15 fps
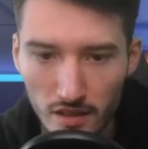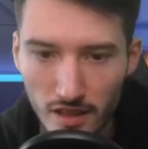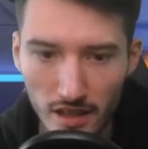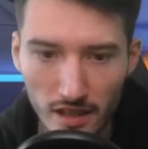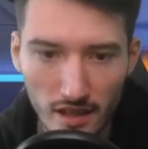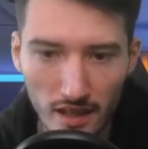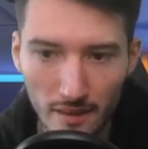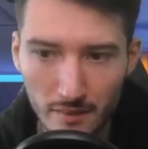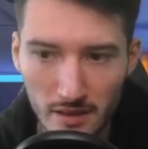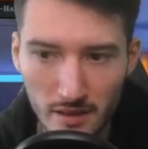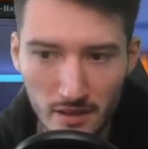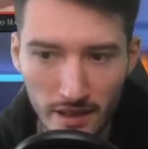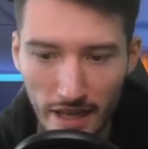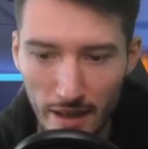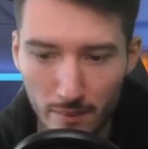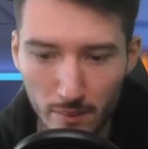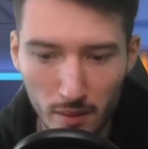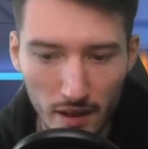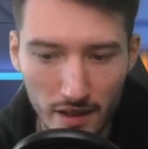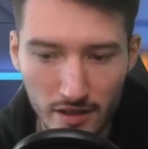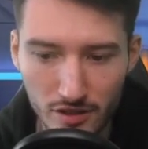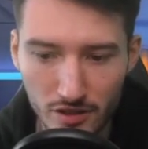Yeah, I mean, the game
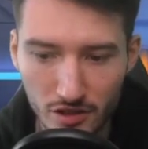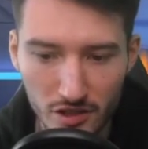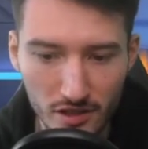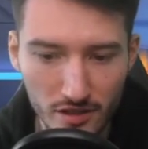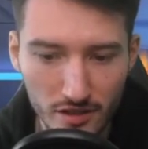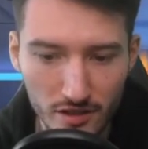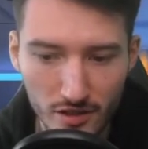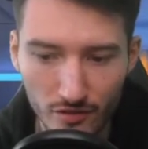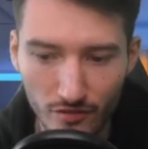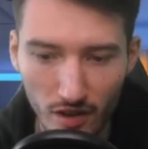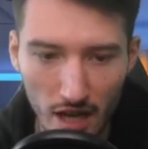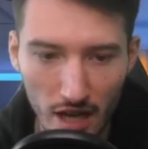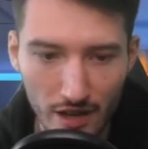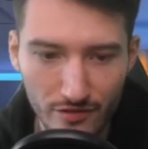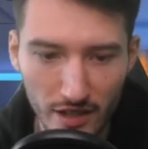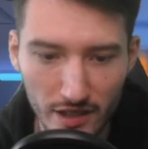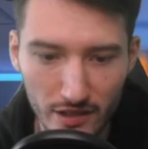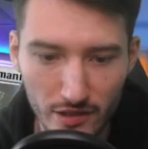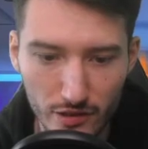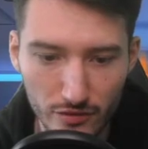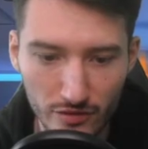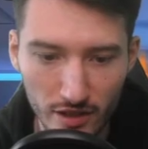plan is just survive
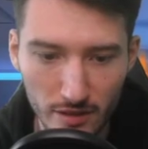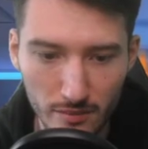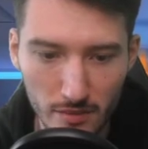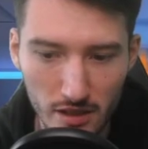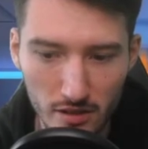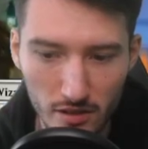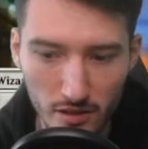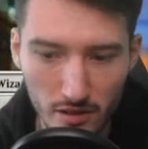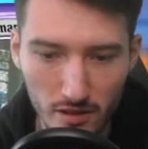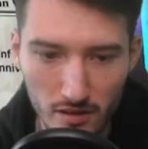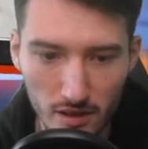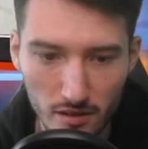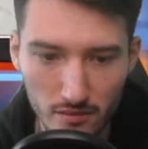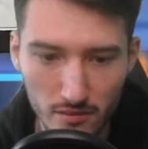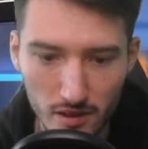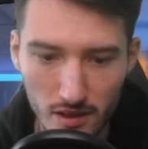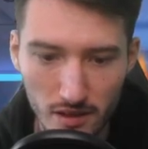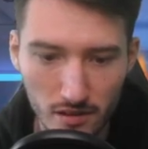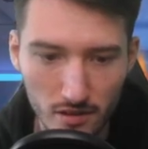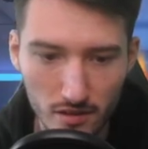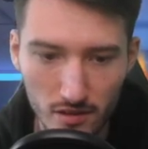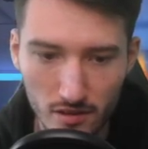until you find Meathook. That really
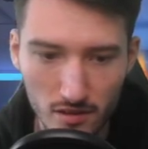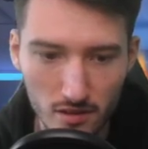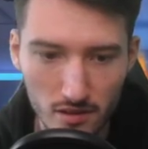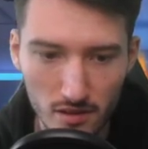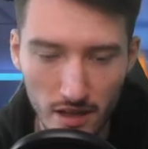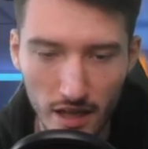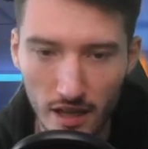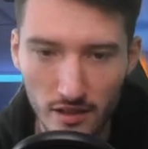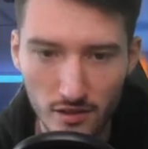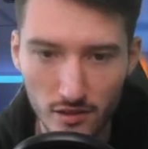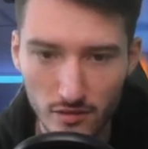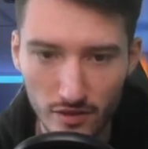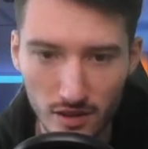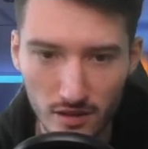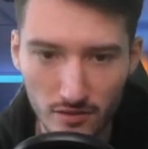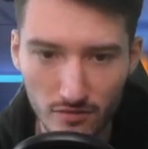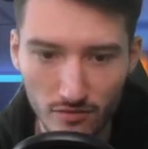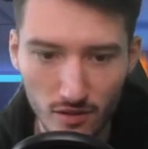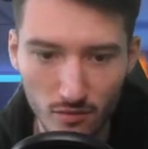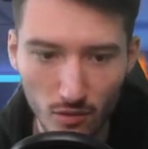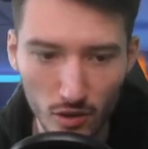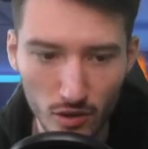is just until you find
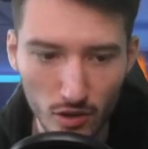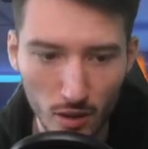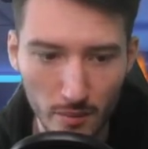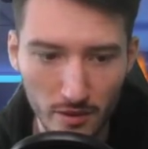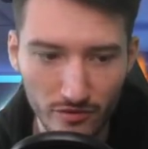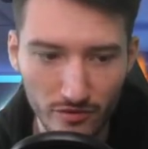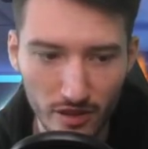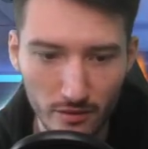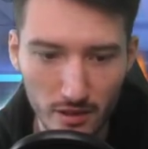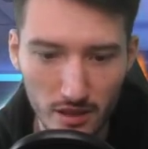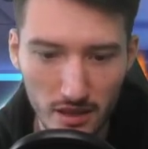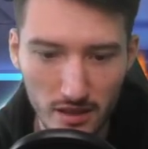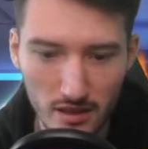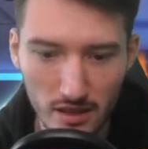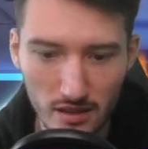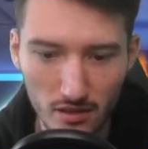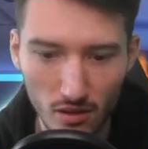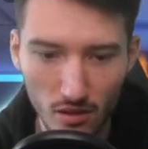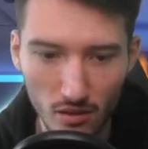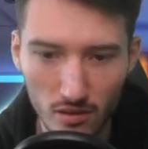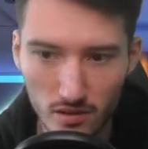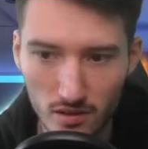the one copy of Farewell. That's
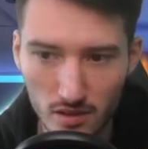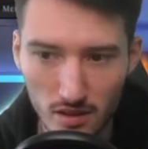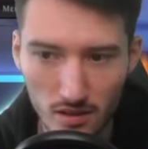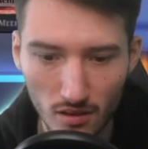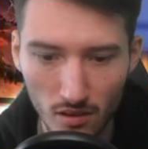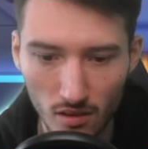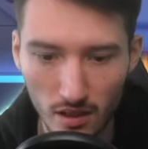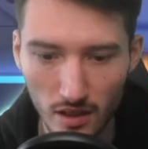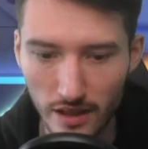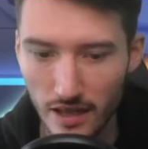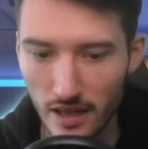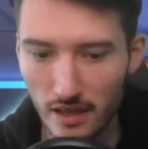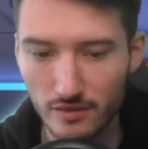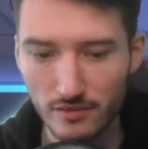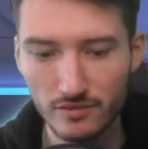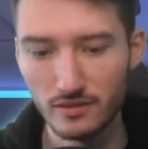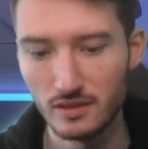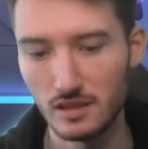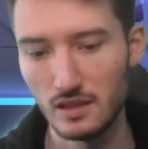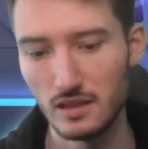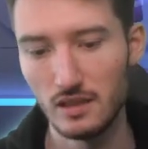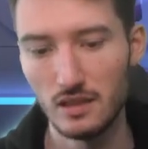all I have.
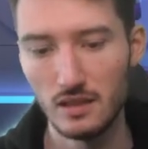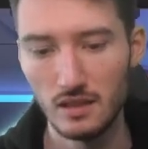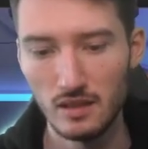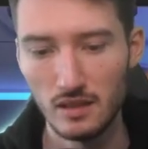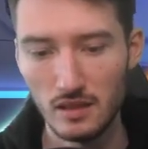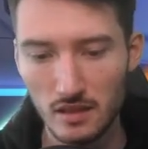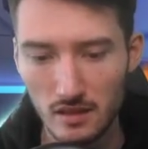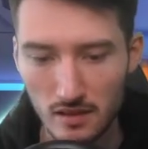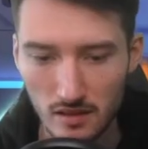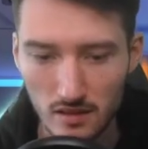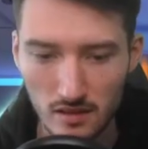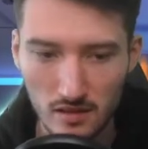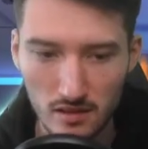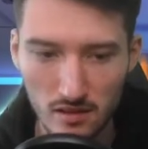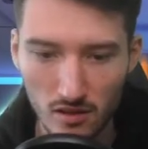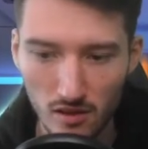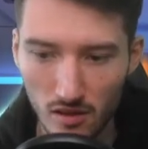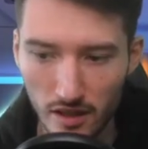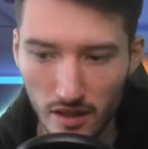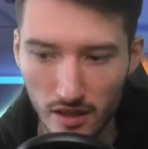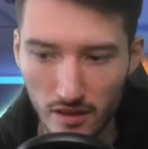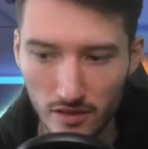That's all I
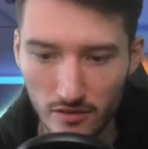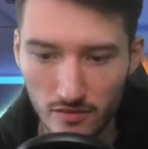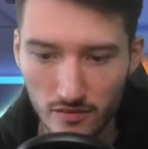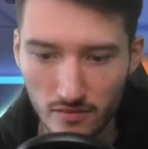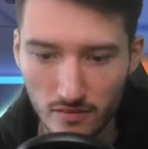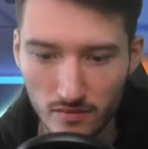have.